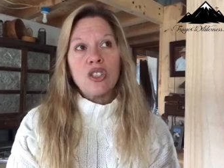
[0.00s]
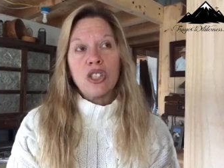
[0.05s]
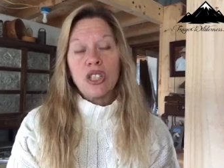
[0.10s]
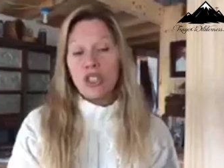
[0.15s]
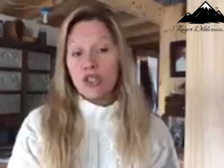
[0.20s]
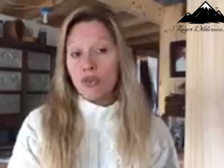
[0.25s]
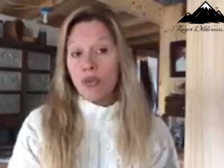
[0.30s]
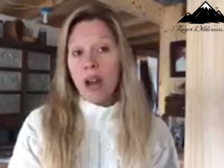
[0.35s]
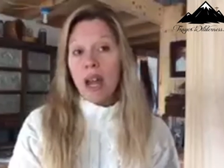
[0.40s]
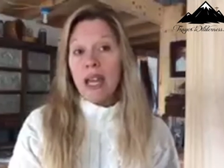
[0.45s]

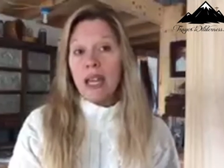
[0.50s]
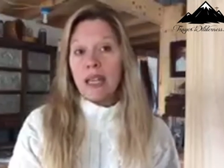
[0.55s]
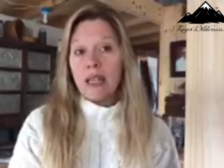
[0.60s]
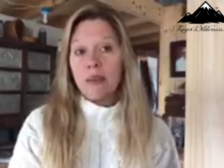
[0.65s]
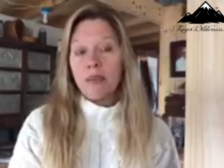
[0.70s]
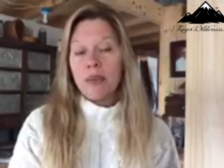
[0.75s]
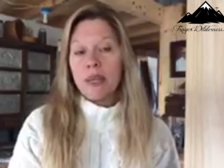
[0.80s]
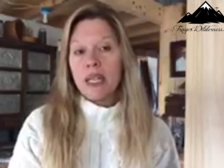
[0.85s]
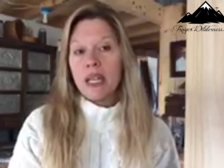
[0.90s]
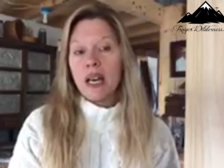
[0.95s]
she's
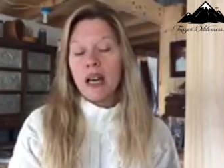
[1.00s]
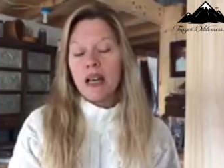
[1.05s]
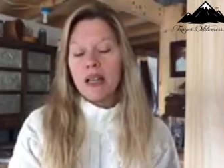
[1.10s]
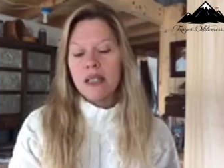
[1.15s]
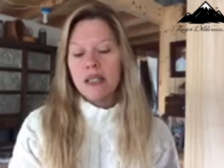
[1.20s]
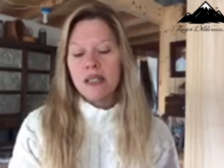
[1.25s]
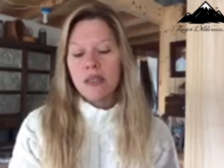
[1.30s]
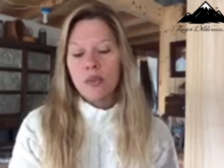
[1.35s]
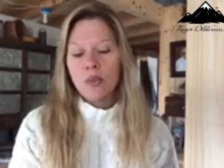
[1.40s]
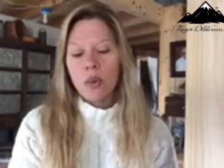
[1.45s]
right
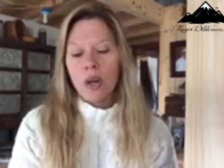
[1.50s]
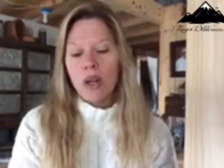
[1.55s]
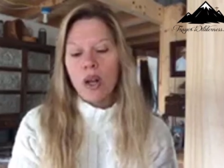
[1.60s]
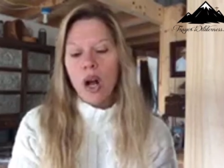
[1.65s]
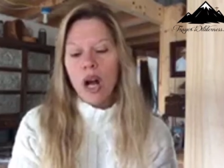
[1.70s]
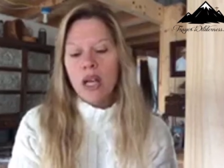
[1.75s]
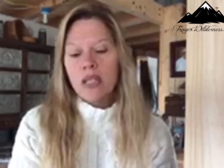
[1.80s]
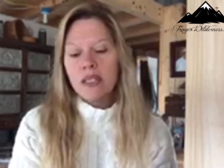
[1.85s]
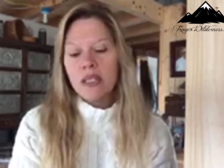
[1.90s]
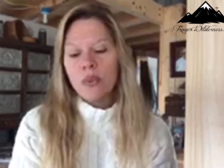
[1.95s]
because when
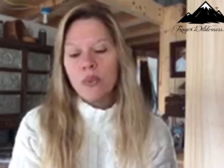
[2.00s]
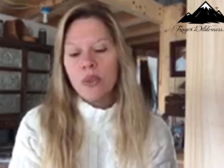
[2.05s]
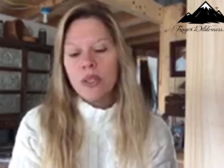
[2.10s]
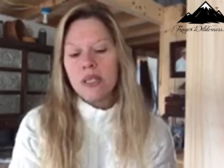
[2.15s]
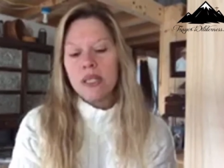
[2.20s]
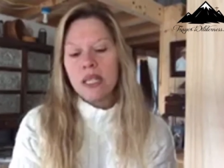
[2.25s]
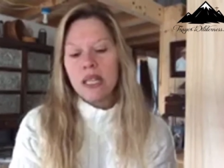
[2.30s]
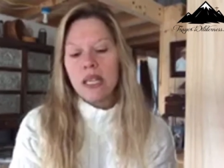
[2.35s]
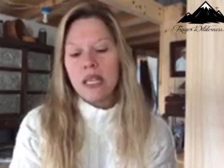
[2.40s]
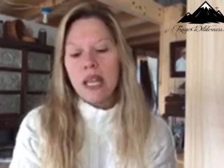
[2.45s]
Austin
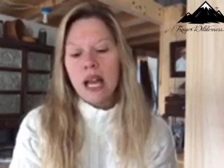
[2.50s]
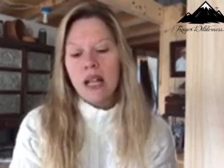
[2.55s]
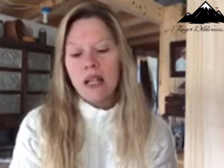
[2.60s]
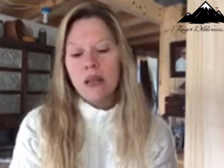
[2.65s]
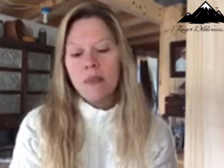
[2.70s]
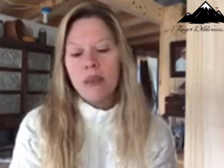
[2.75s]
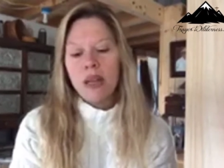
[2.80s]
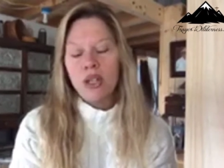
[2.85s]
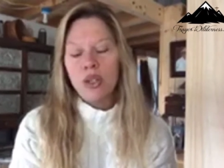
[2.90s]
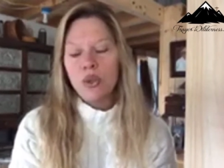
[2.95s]
was in
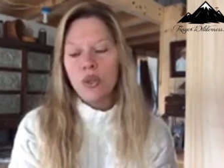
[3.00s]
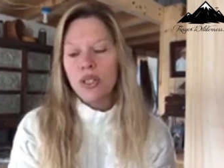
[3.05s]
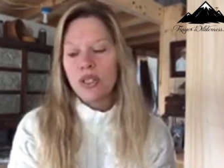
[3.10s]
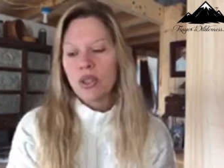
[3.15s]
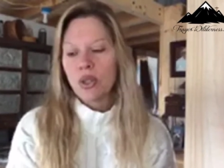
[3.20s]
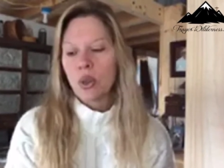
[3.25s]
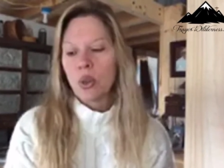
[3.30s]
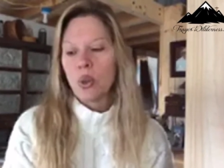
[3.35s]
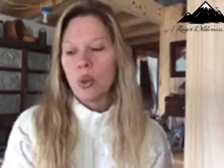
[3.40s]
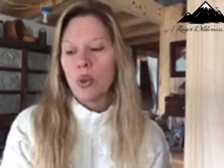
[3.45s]
elementary
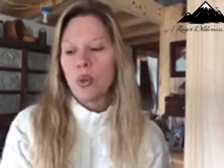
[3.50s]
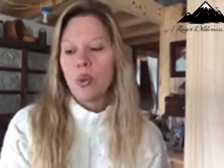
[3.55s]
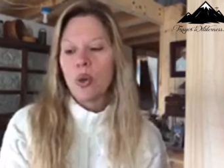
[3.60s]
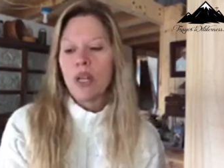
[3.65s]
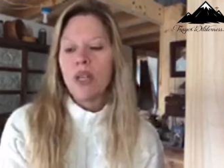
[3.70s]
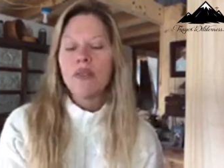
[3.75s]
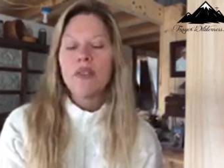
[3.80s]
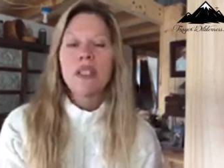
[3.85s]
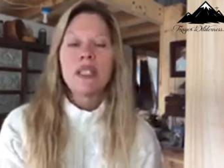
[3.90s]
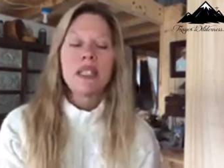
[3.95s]
school,
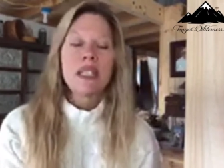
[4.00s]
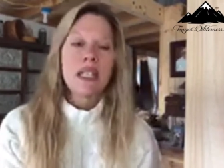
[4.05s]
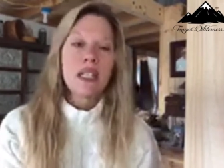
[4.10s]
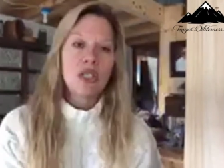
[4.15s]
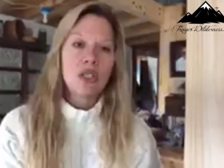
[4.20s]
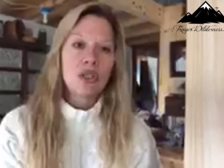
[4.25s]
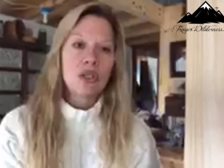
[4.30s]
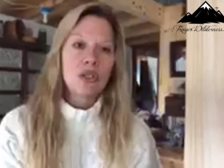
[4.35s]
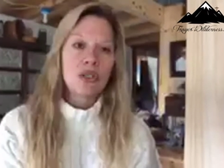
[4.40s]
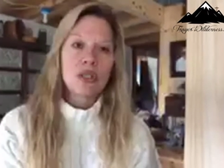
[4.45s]
one of the
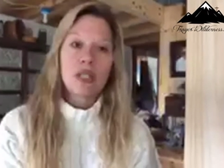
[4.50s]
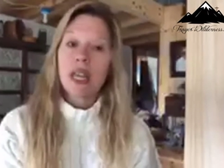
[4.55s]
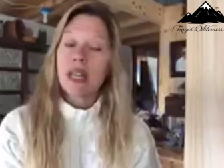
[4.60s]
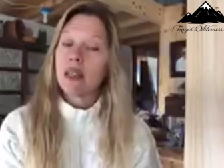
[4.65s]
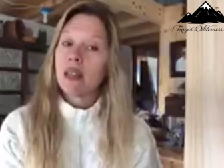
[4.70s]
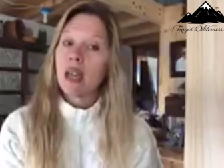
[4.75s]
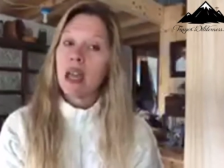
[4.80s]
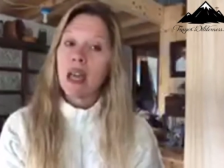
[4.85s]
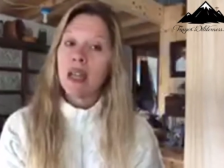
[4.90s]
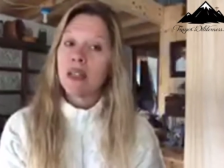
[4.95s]
teachers
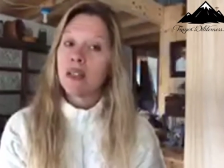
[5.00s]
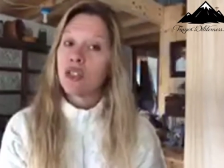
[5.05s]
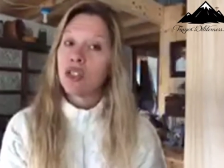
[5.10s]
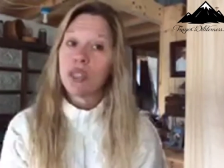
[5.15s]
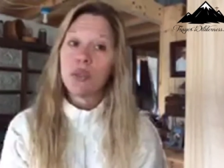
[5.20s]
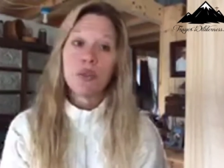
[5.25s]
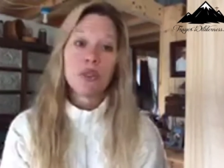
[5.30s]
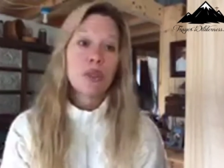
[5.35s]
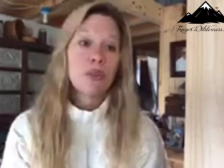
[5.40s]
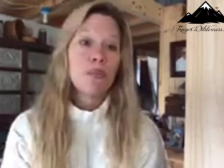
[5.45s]
and and
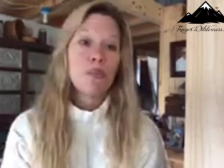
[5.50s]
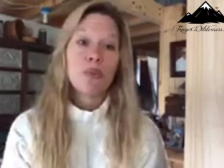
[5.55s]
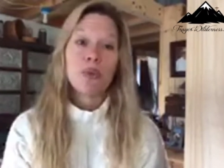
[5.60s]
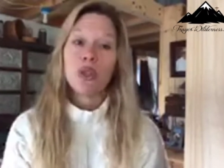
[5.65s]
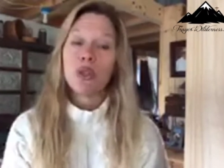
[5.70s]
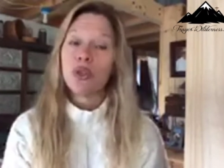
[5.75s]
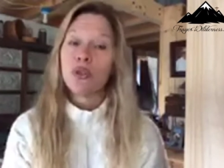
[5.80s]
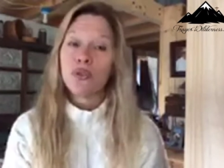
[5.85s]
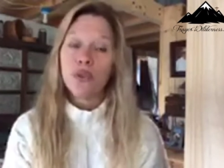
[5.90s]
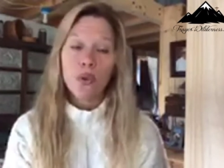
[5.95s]
she was a
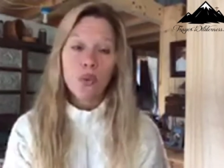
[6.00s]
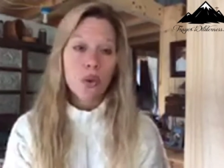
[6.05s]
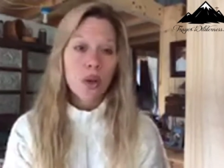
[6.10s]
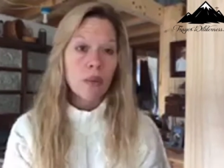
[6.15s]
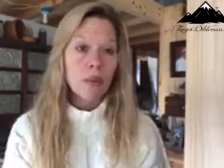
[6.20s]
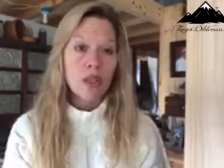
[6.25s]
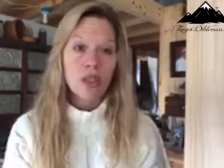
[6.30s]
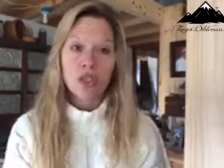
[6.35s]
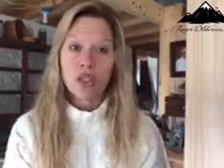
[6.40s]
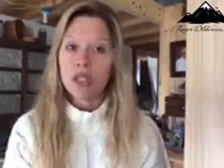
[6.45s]
beautiful
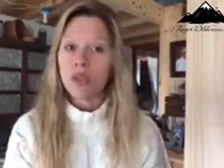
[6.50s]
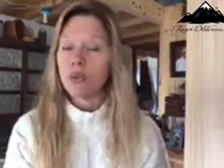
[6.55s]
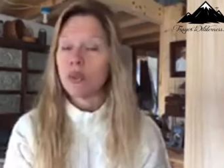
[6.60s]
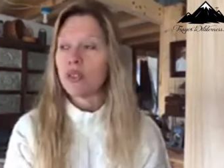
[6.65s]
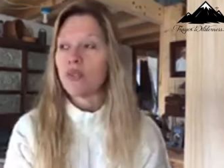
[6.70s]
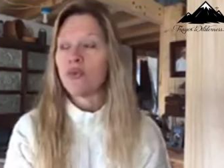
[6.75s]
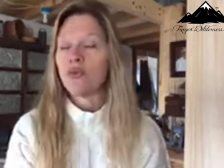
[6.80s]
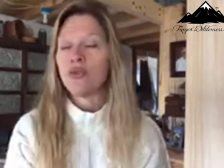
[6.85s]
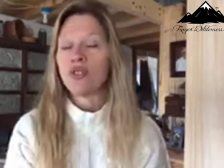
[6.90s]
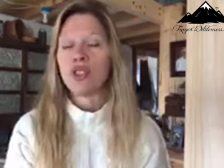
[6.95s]
woman. She
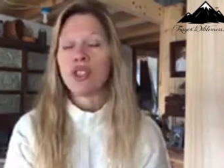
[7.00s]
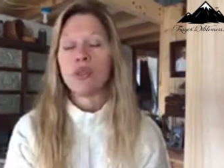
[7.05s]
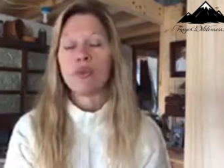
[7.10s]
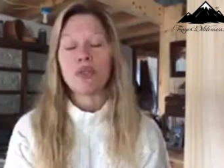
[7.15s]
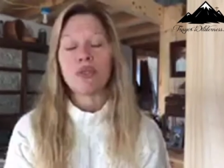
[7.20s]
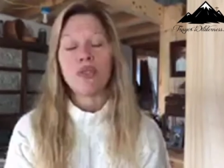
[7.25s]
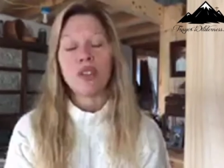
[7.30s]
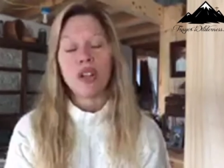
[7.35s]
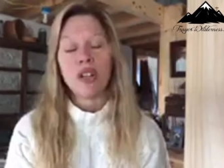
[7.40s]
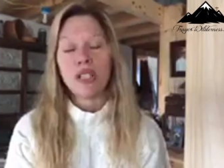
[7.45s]
was she
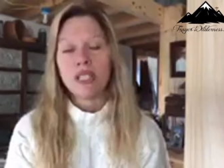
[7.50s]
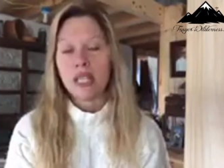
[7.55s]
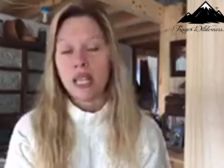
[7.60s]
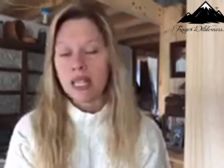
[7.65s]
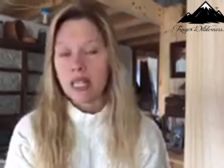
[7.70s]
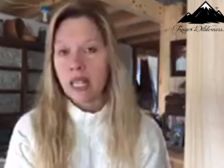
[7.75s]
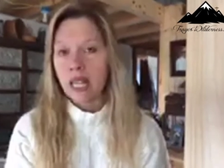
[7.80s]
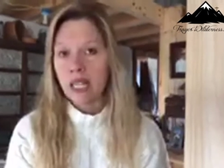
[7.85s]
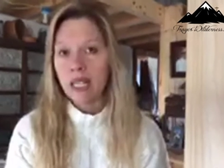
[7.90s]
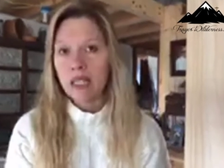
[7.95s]
was very
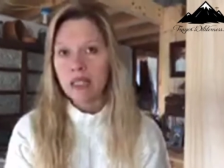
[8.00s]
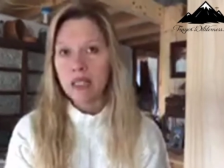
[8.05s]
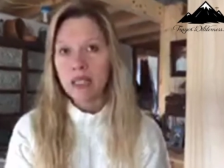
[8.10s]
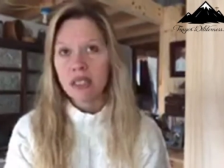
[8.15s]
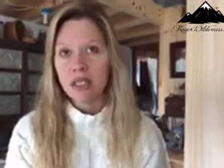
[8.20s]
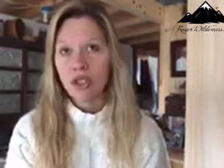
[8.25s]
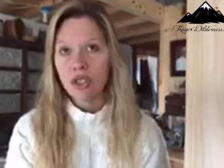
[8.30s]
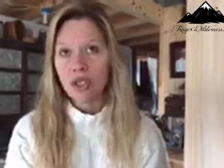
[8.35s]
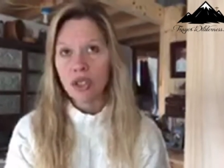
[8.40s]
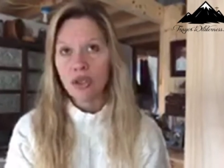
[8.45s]
dedicated
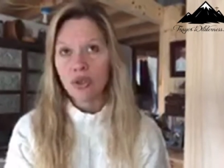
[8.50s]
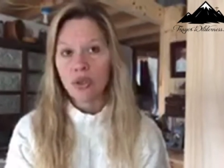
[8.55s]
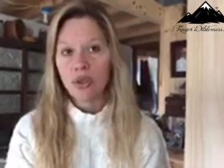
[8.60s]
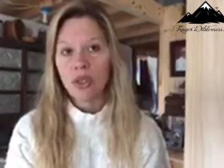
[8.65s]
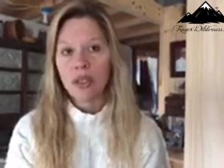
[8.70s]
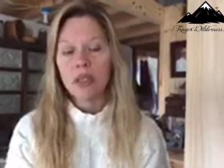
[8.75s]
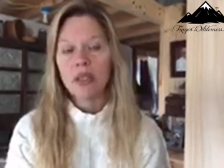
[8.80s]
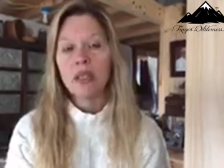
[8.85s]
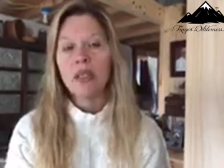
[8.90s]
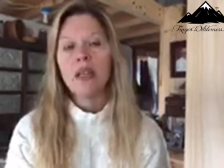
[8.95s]
to the
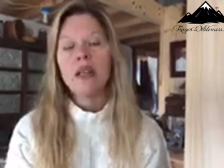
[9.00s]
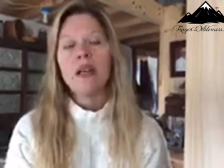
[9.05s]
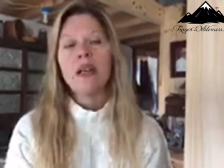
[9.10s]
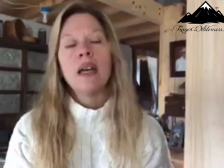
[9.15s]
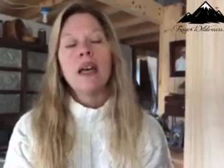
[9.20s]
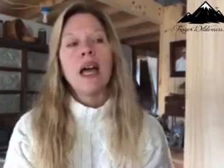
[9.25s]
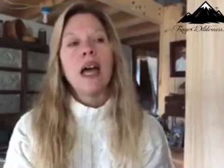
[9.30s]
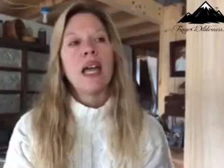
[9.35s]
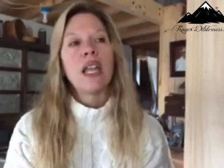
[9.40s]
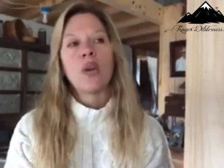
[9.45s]
children,
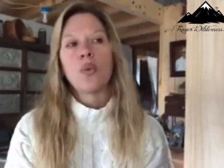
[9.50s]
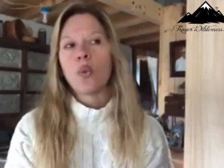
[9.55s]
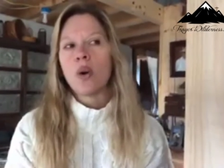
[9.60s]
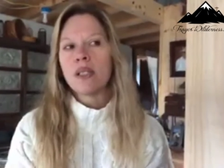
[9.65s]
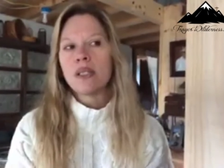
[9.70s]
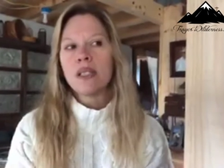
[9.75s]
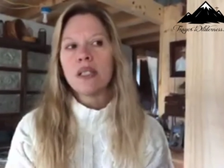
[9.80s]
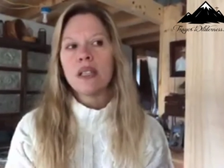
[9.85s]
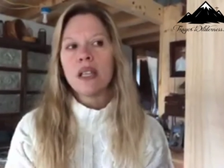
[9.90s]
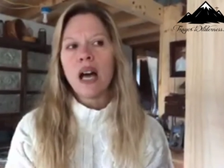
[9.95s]
and it
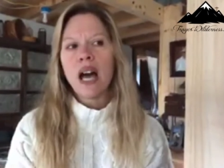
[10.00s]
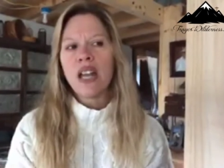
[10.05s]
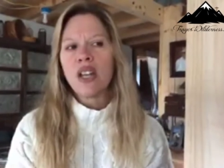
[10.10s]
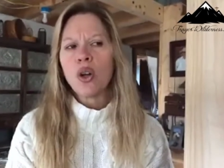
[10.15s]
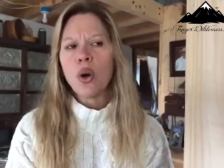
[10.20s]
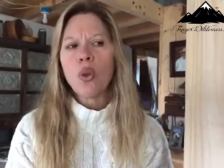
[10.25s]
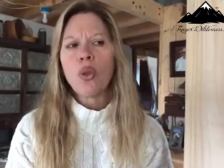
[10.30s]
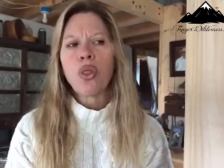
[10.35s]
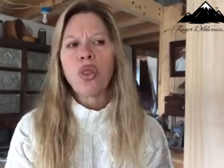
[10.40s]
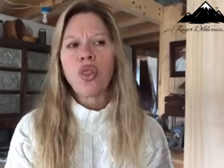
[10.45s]
wasn't I
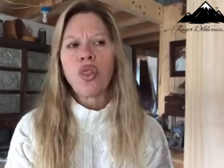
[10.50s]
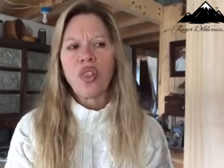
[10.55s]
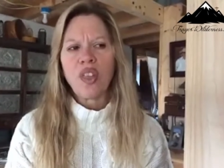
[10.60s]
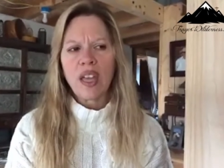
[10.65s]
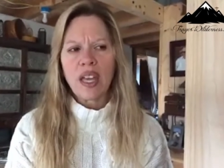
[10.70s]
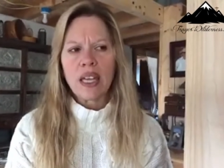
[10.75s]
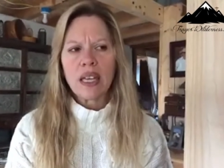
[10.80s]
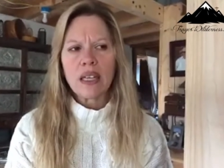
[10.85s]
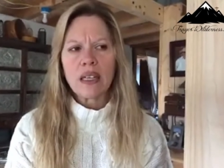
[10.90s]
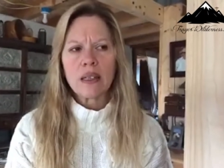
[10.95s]
don't
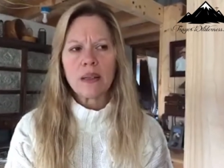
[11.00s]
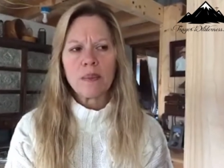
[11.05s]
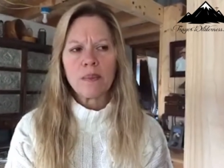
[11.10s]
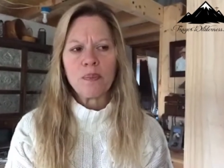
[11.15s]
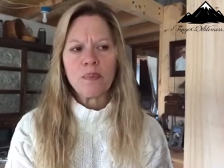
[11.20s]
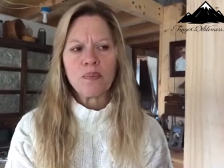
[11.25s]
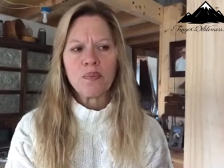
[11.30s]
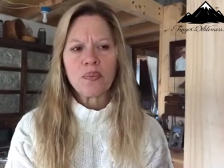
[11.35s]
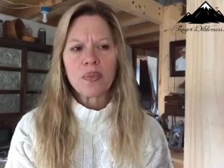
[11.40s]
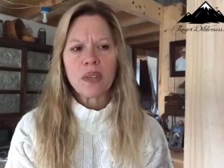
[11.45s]
think